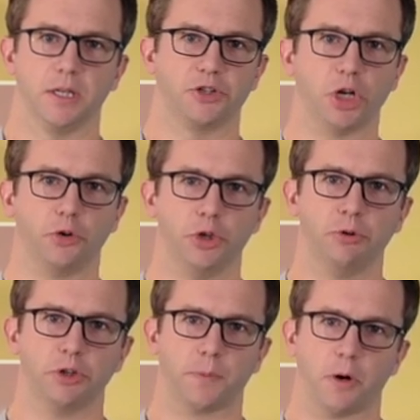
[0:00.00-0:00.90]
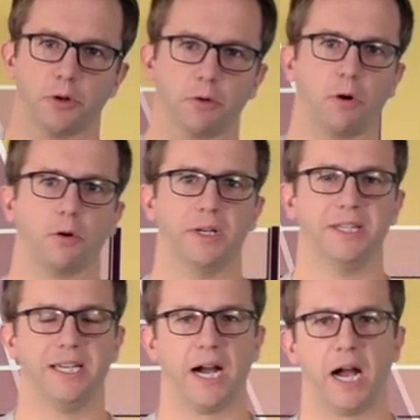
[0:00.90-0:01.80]
So you and your partner are in
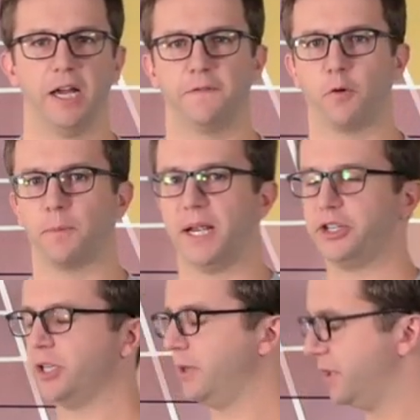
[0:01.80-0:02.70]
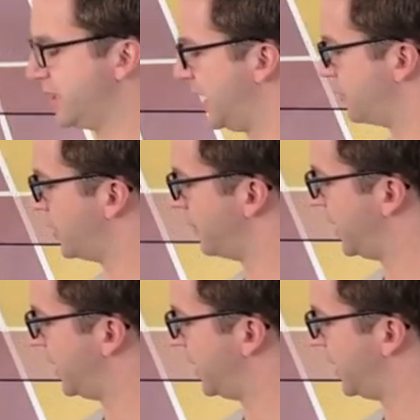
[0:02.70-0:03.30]
the I formation. In this case, we're talking